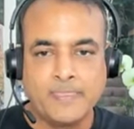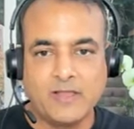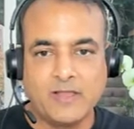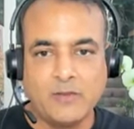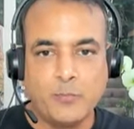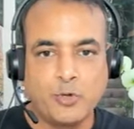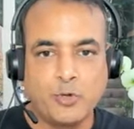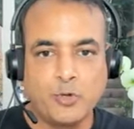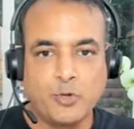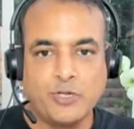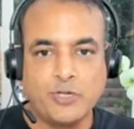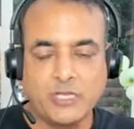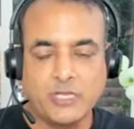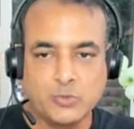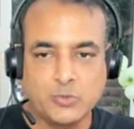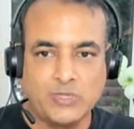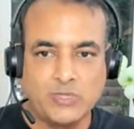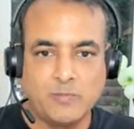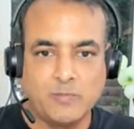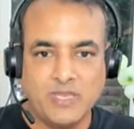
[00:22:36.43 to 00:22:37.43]
They'll put you in
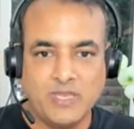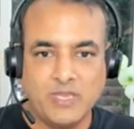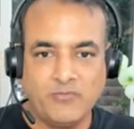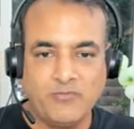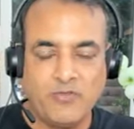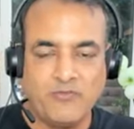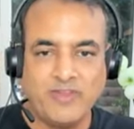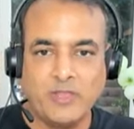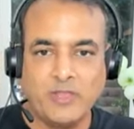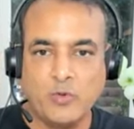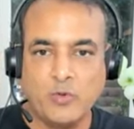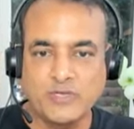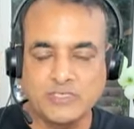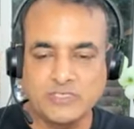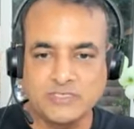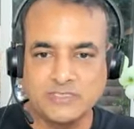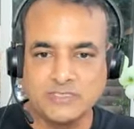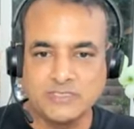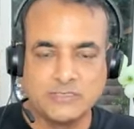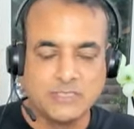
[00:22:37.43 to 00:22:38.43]
touch with me if you have any
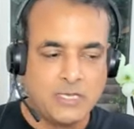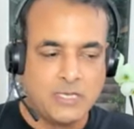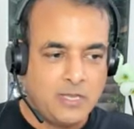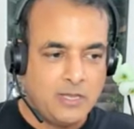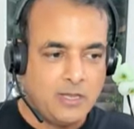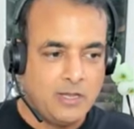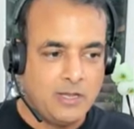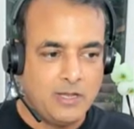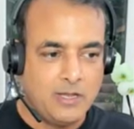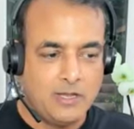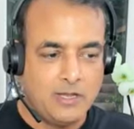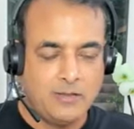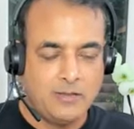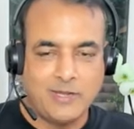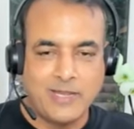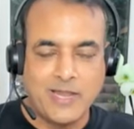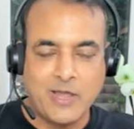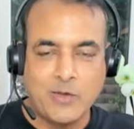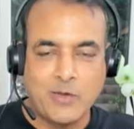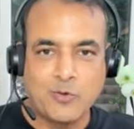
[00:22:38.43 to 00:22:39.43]
questions.
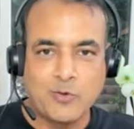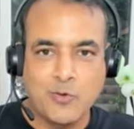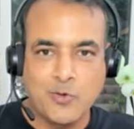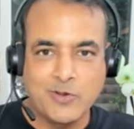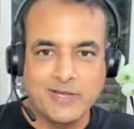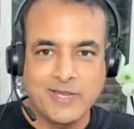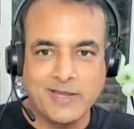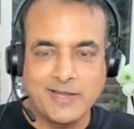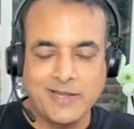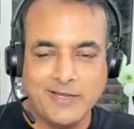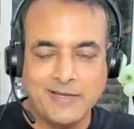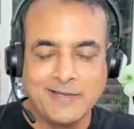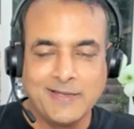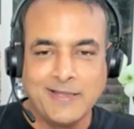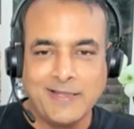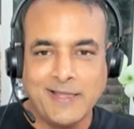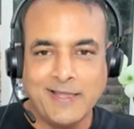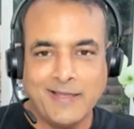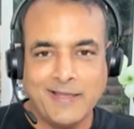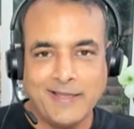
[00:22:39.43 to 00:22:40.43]
Now go and get it.
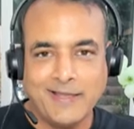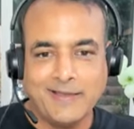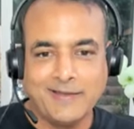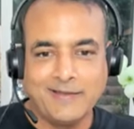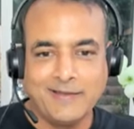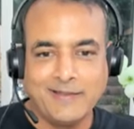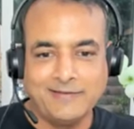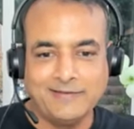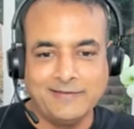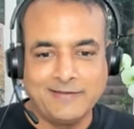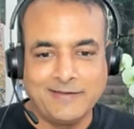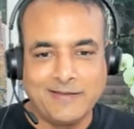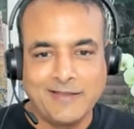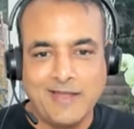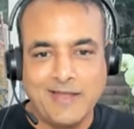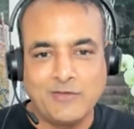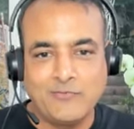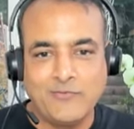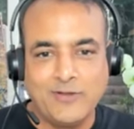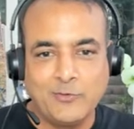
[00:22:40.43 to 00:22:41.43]
And as I said,
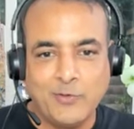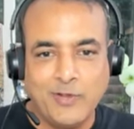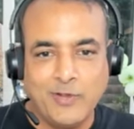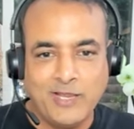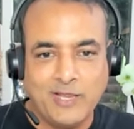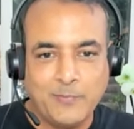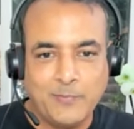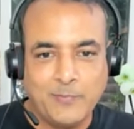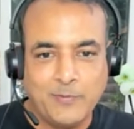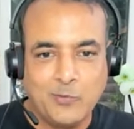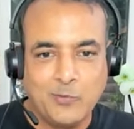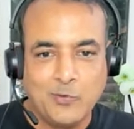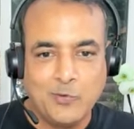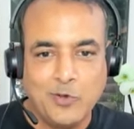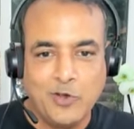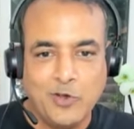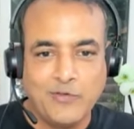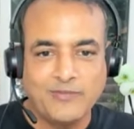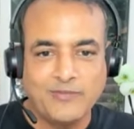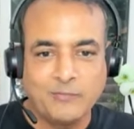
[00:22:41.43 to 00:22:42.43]
can't wait to help you
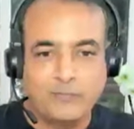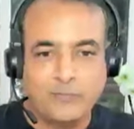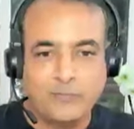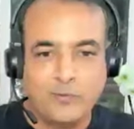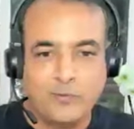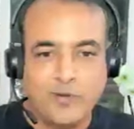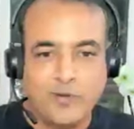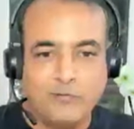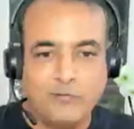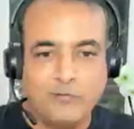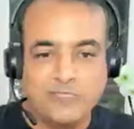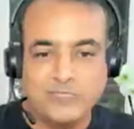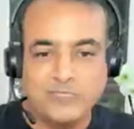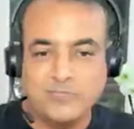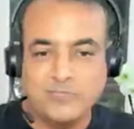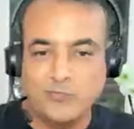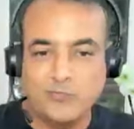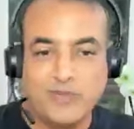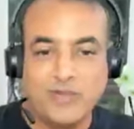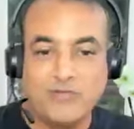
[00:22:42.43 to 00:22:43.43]
on this program, which
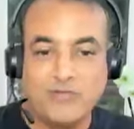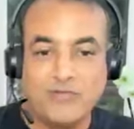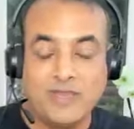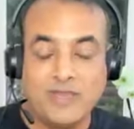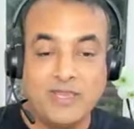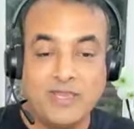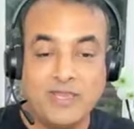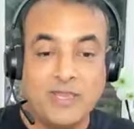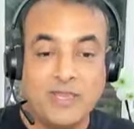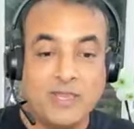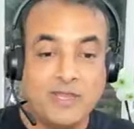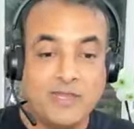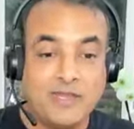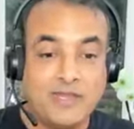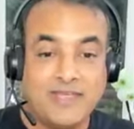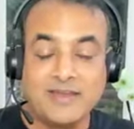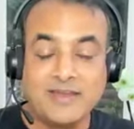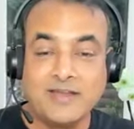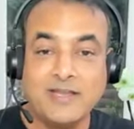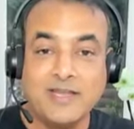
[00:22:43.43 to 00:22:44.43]
is very, very
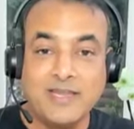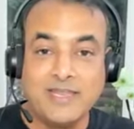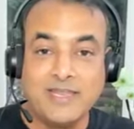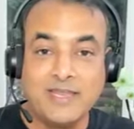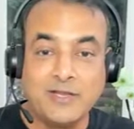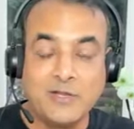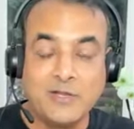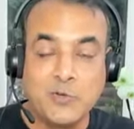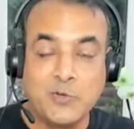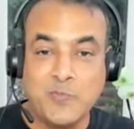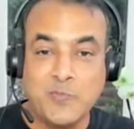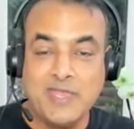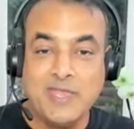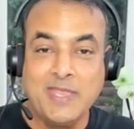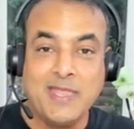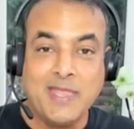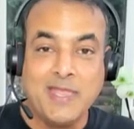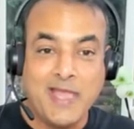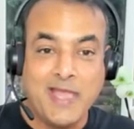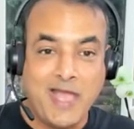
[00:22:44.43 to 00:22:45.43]
near and dear to
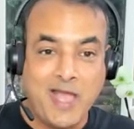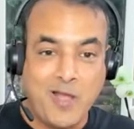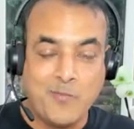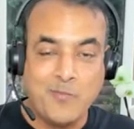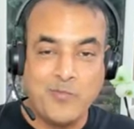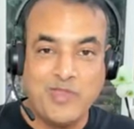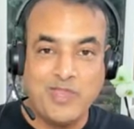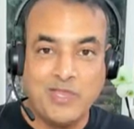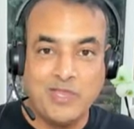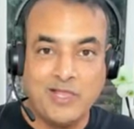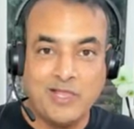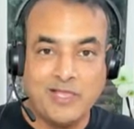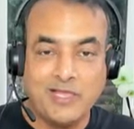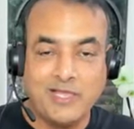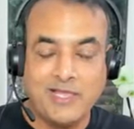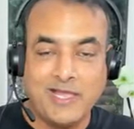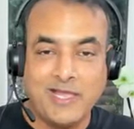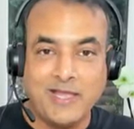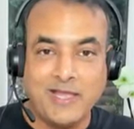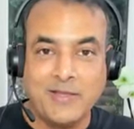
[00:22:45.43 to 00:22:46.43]
me.
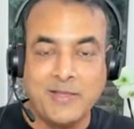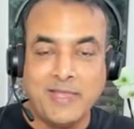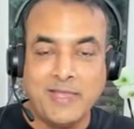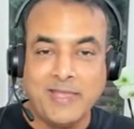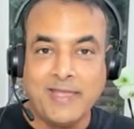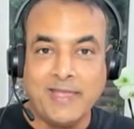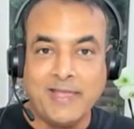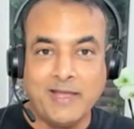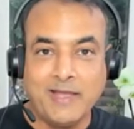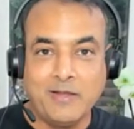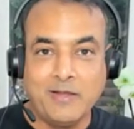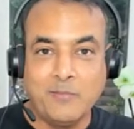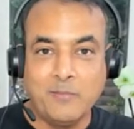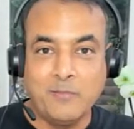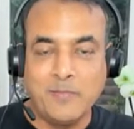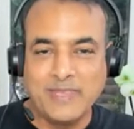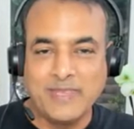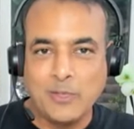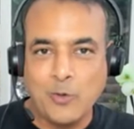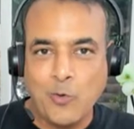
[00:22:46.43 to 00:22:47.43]

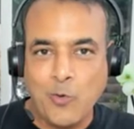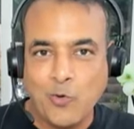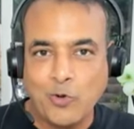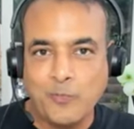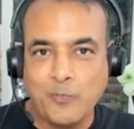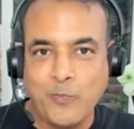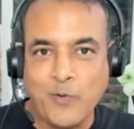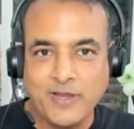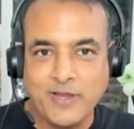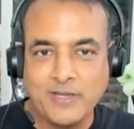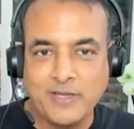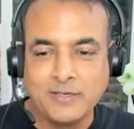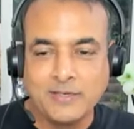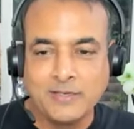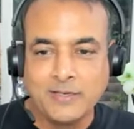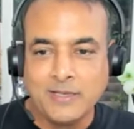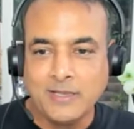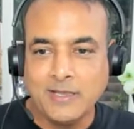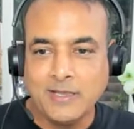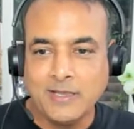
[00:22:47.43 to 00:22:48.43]
My whole
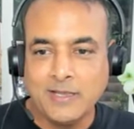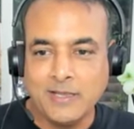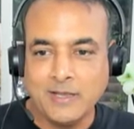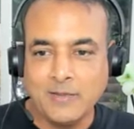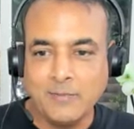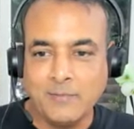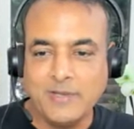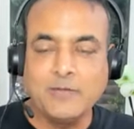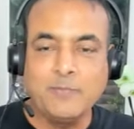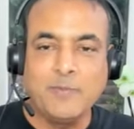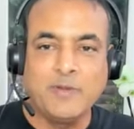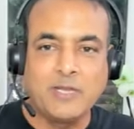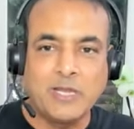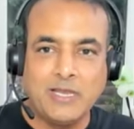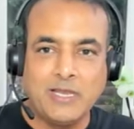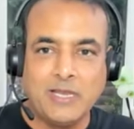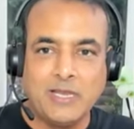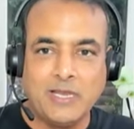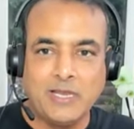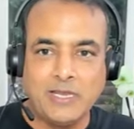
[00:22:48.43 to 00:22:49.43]
point. Let me
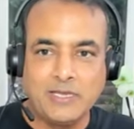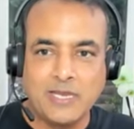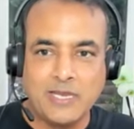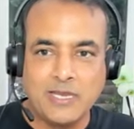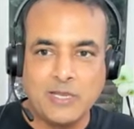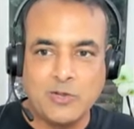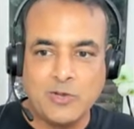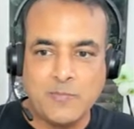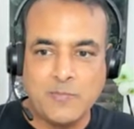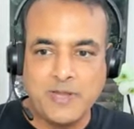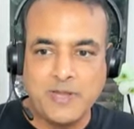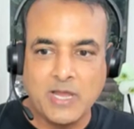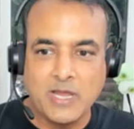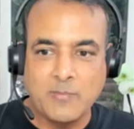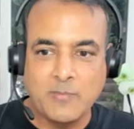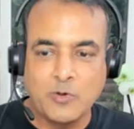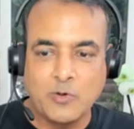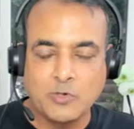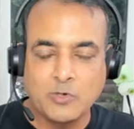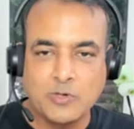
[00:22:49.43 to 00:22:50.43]
tell you a little bit
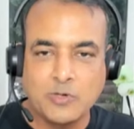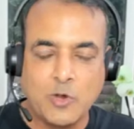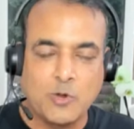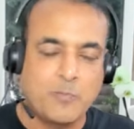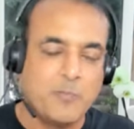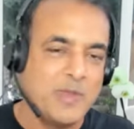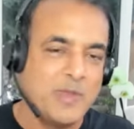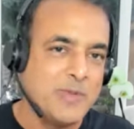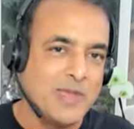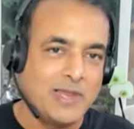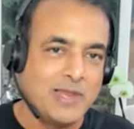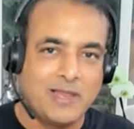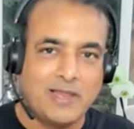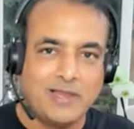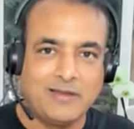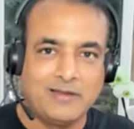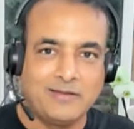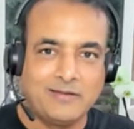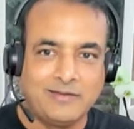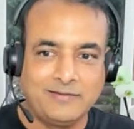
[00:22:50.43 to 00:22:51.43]
about, or maybe
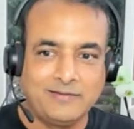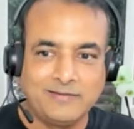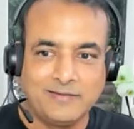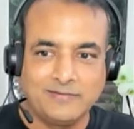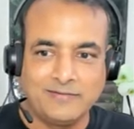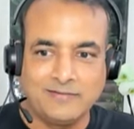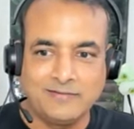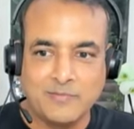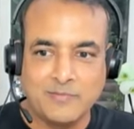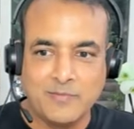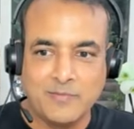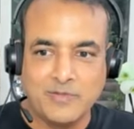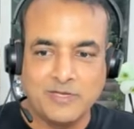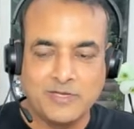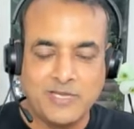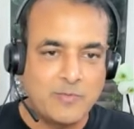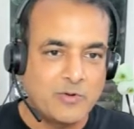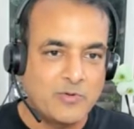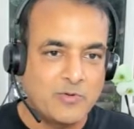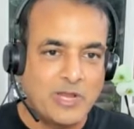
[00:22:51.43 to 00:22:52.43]
I'll discuss it some other
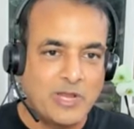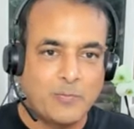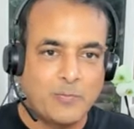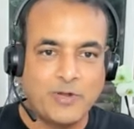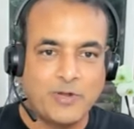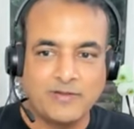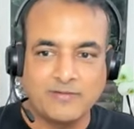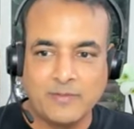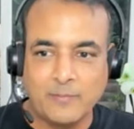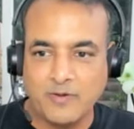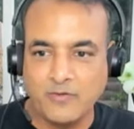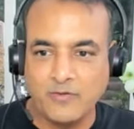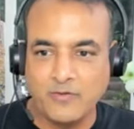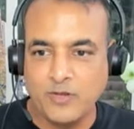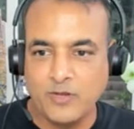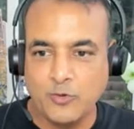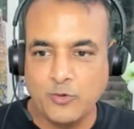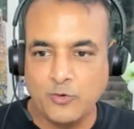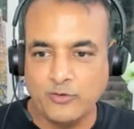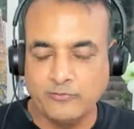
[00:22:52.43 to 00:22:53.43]
time, or I'll put it a separate
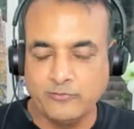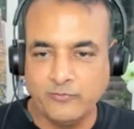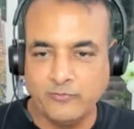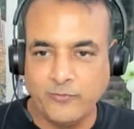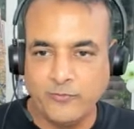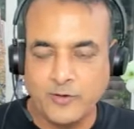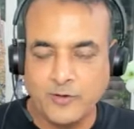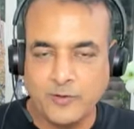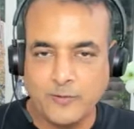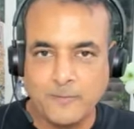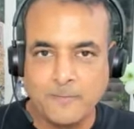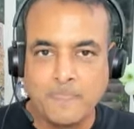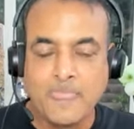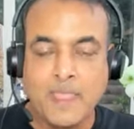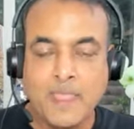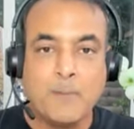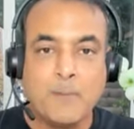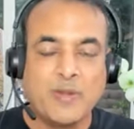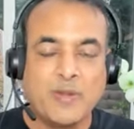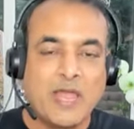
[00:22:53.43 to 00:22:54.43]
video as well for you.
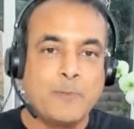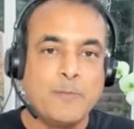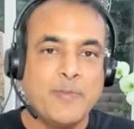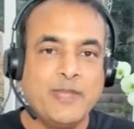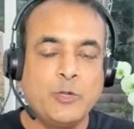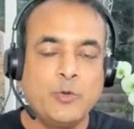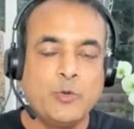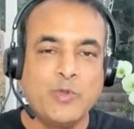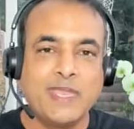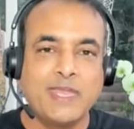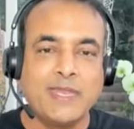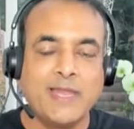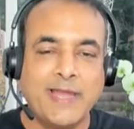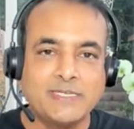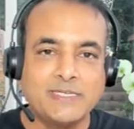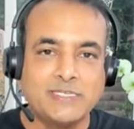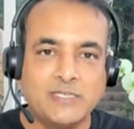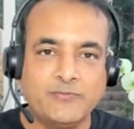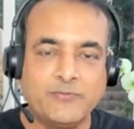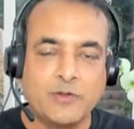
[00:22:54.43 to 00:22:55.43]
But I've been doing in
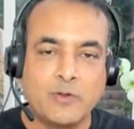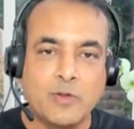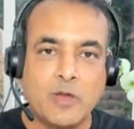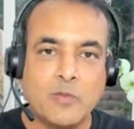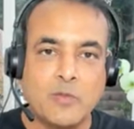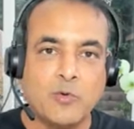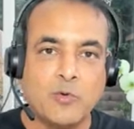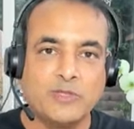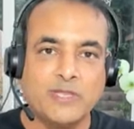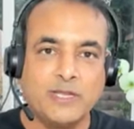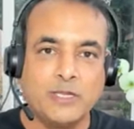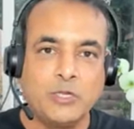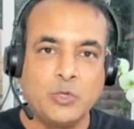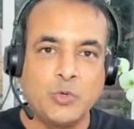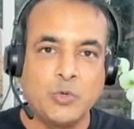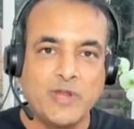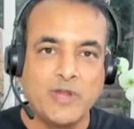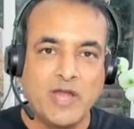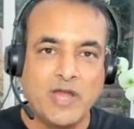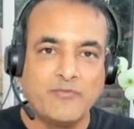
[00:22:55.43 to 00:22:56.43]
IT for more than
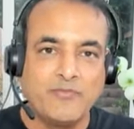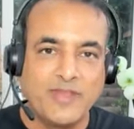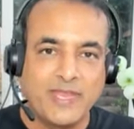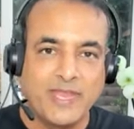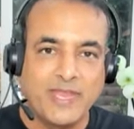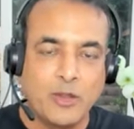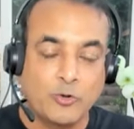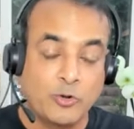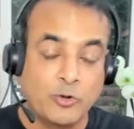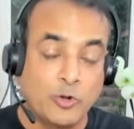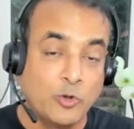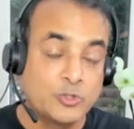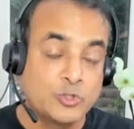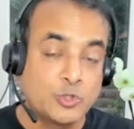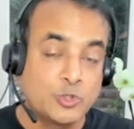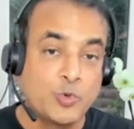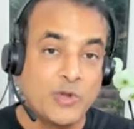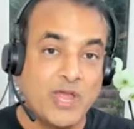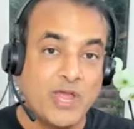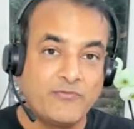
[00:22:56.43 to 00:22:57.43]
2.5 decades, or
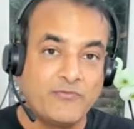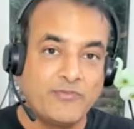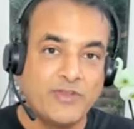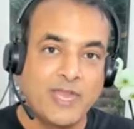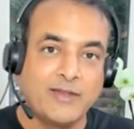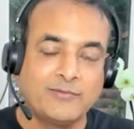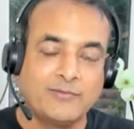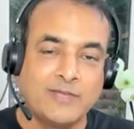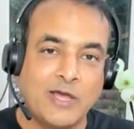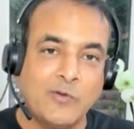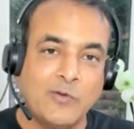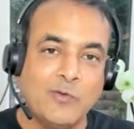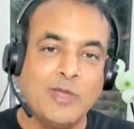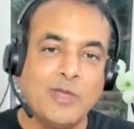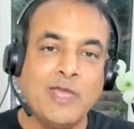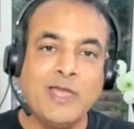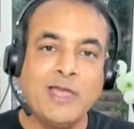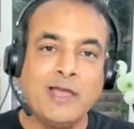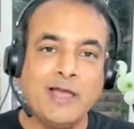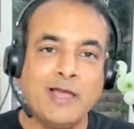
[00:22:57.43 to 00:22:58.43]
close to 2.5 decades now.
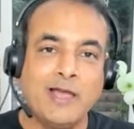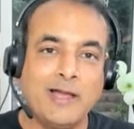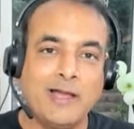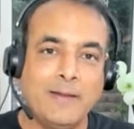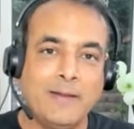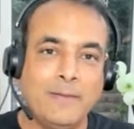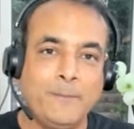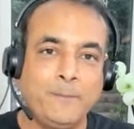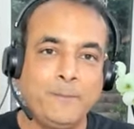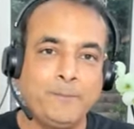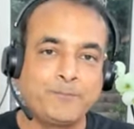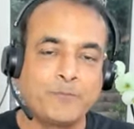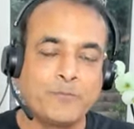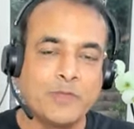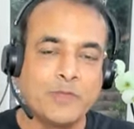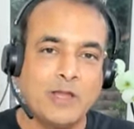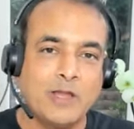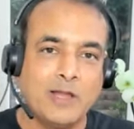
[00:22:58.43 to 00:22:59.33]
And